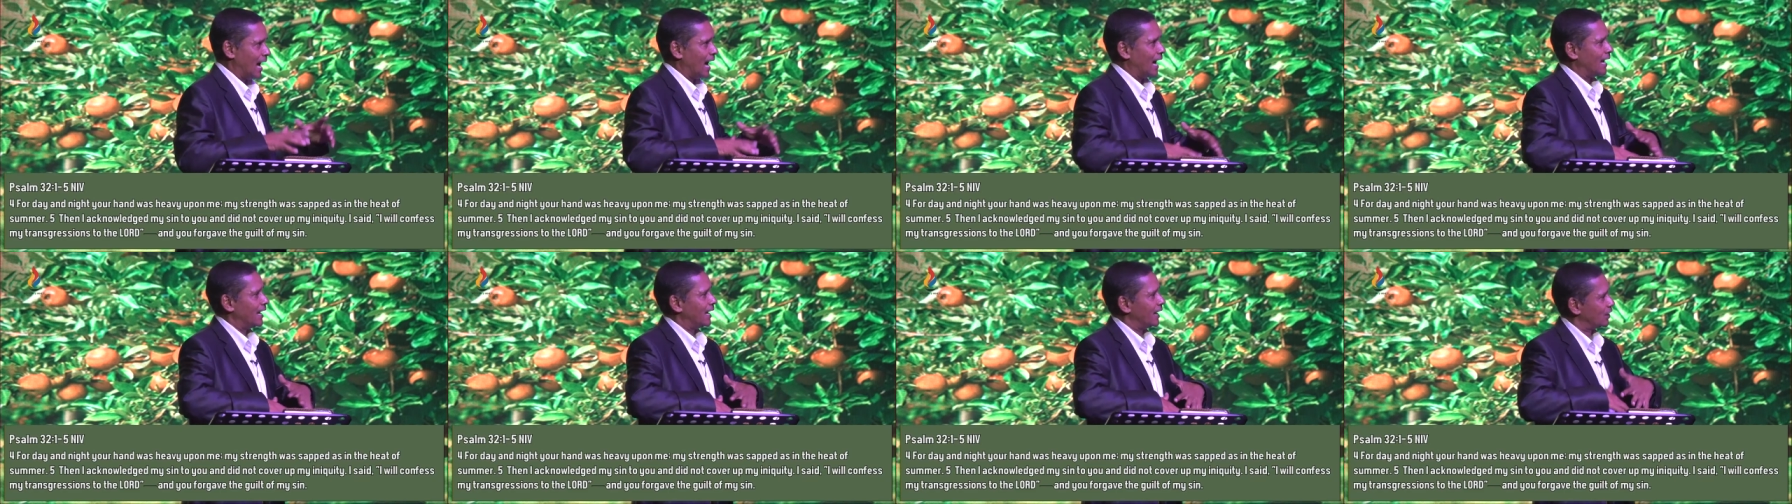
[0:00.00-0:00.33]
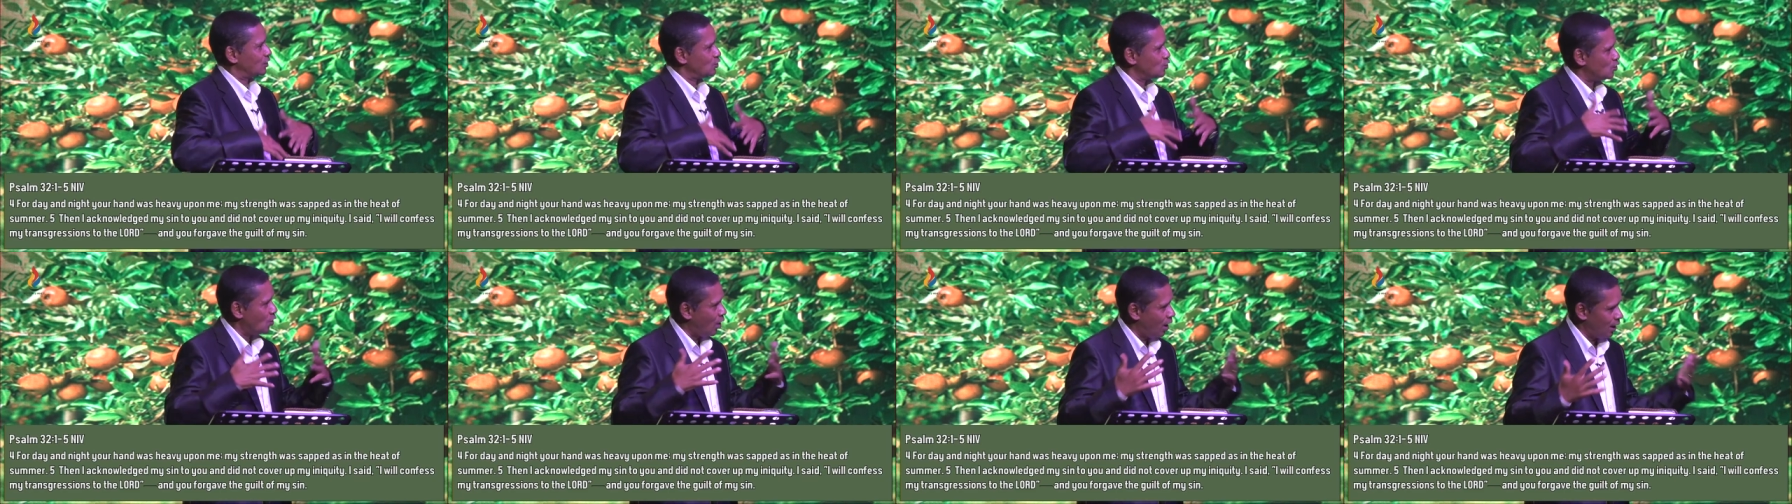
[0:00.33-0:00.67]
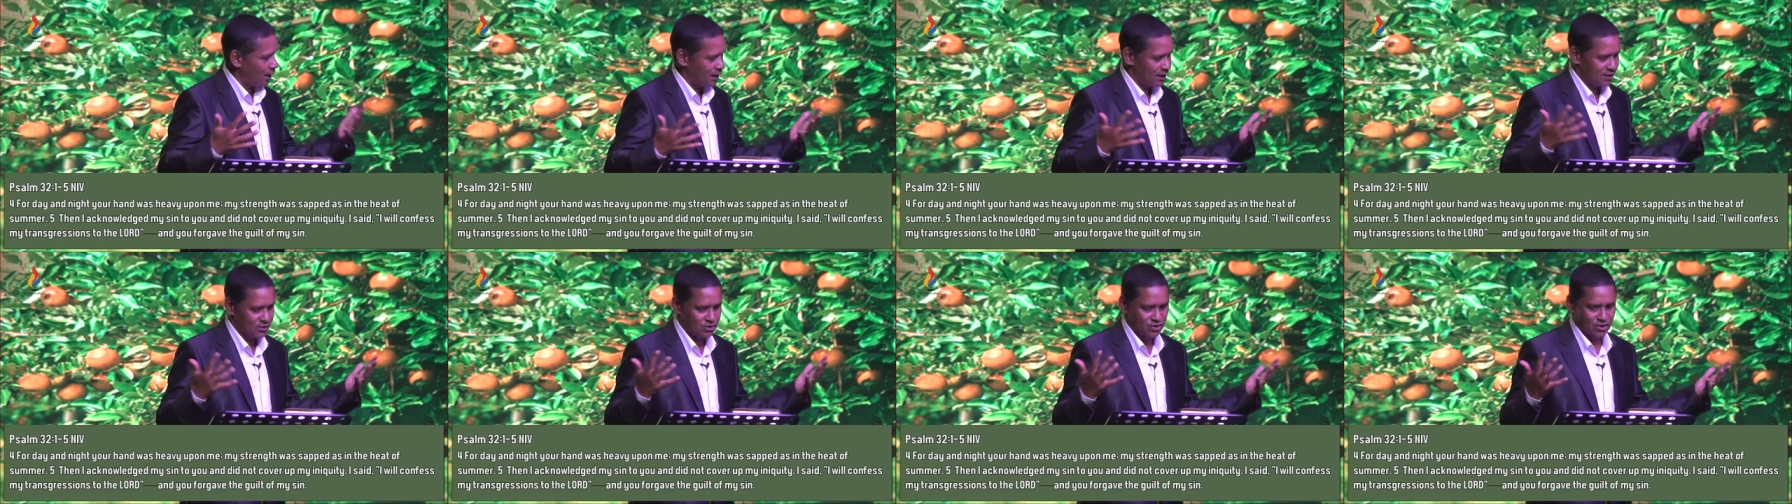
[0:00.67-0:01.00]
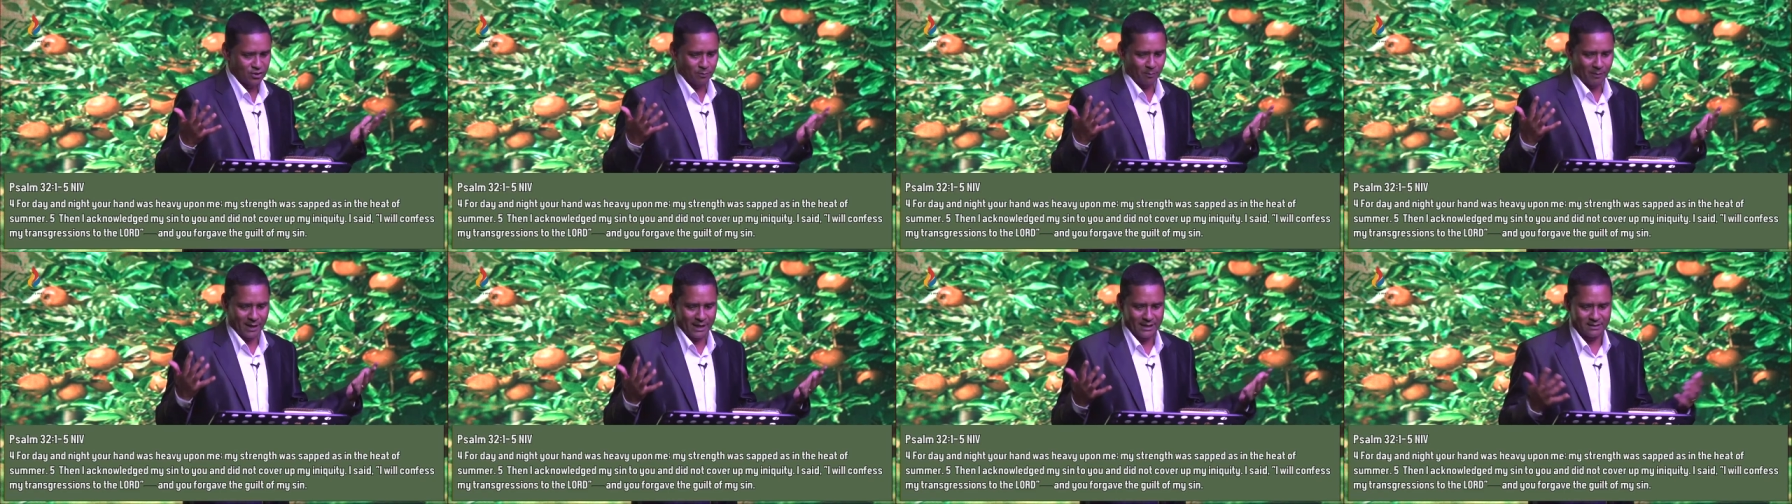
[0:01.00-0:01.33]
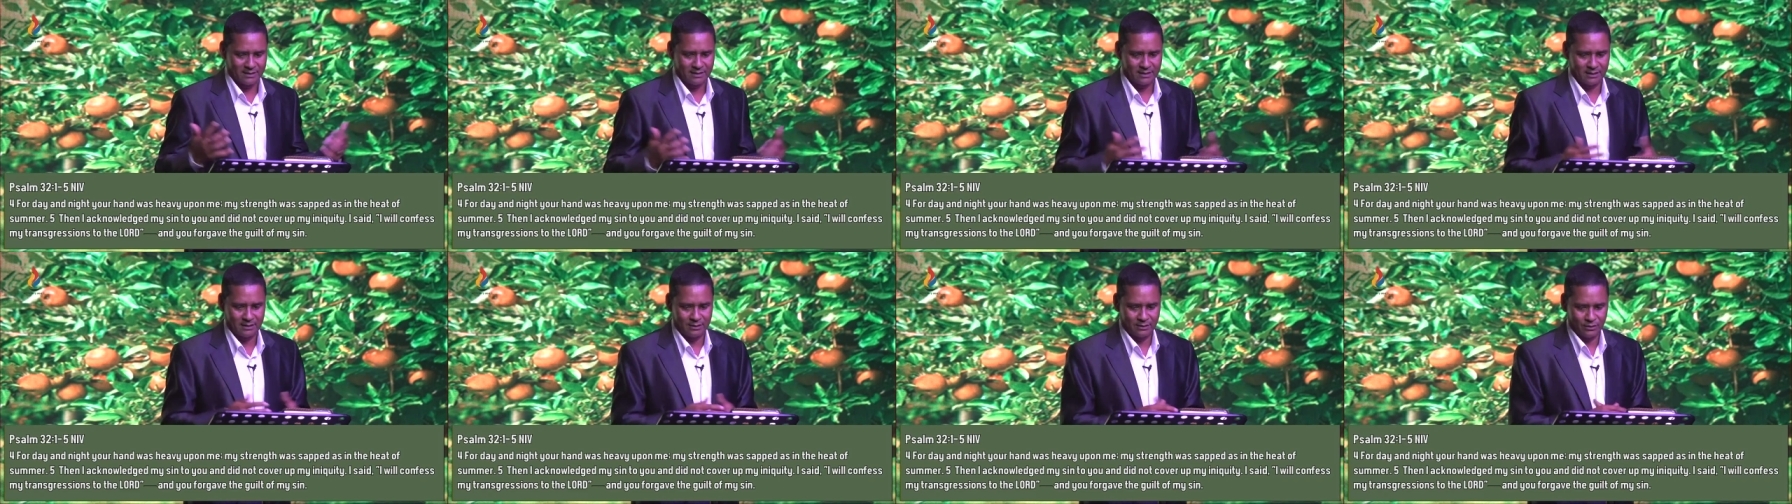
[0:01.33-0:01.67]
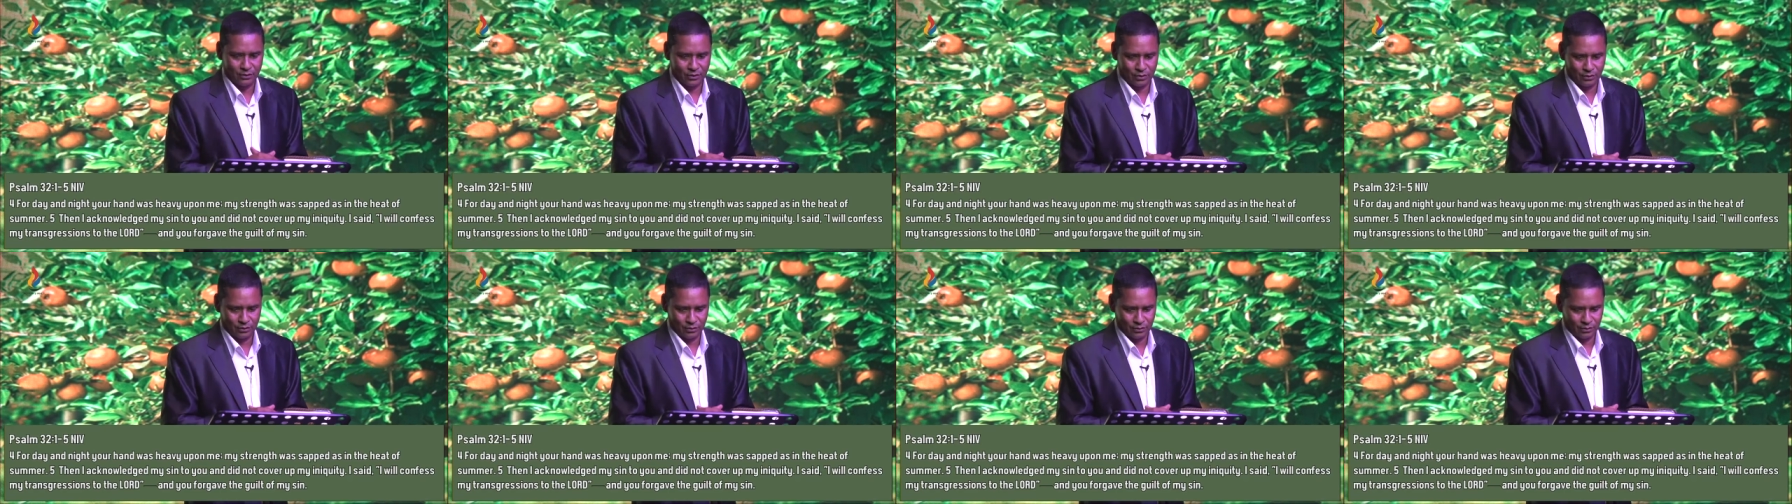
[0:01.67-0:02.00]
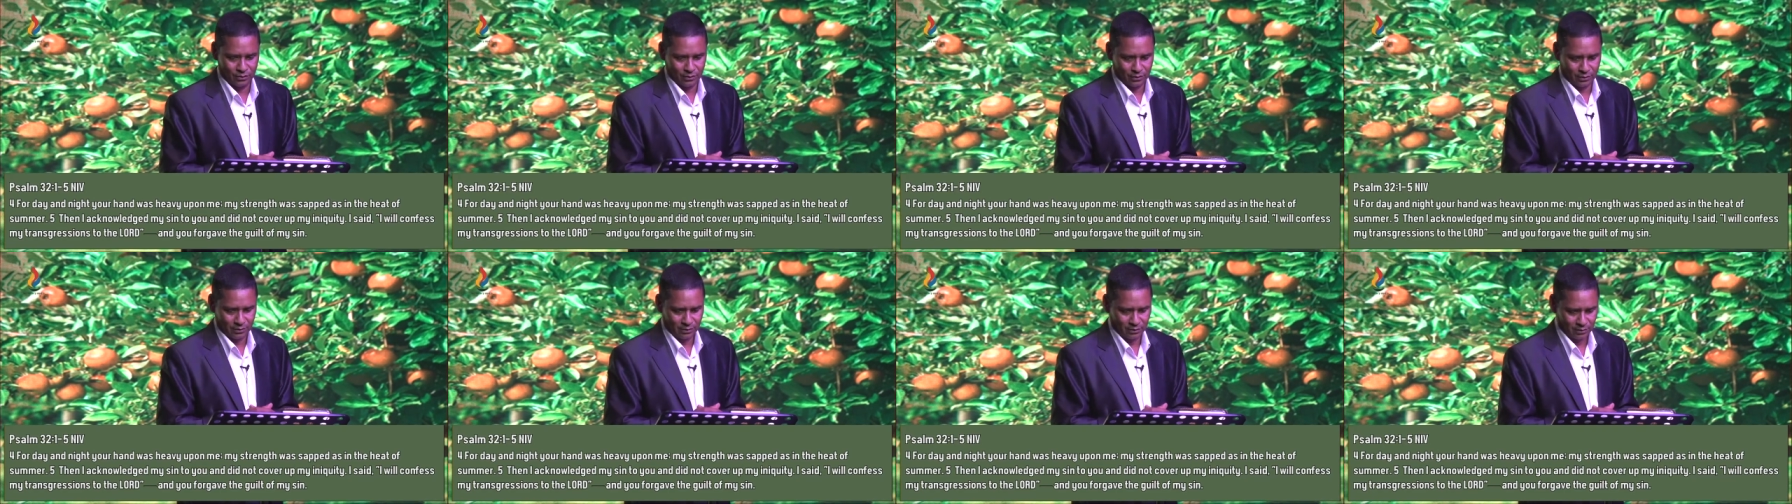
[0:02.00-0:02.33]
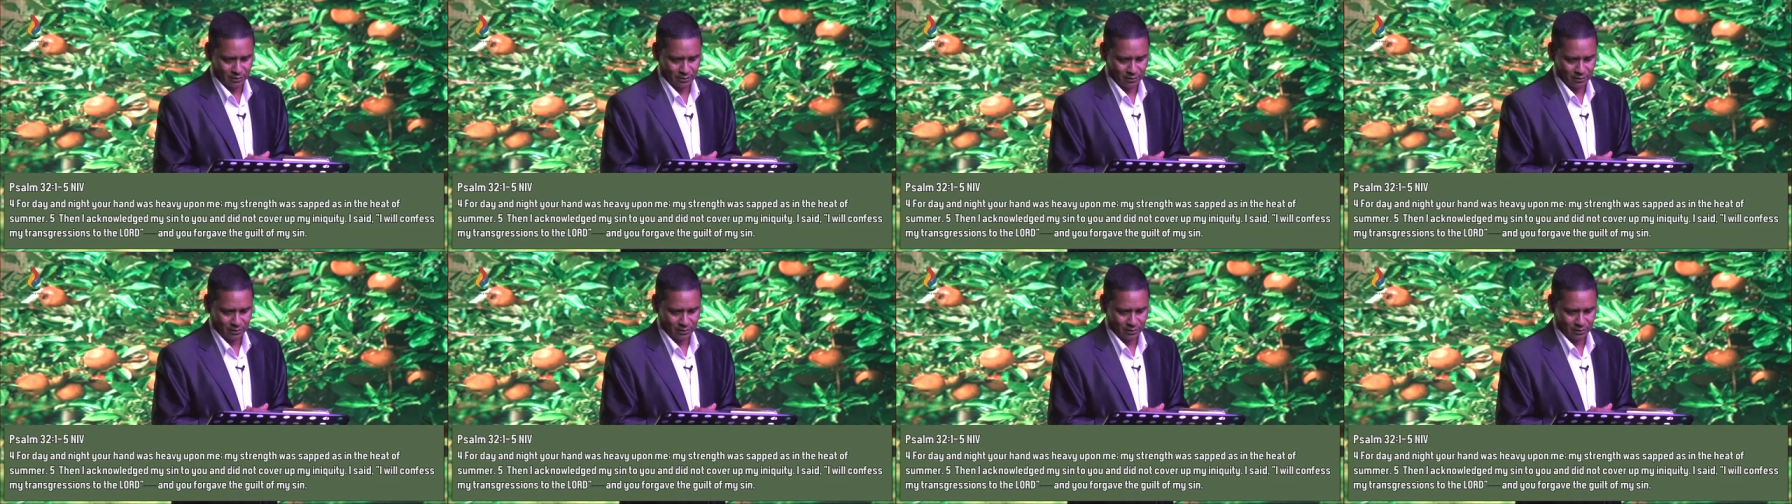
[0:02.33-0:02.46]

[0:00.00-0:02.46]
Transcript: I acknowledged my sin to you,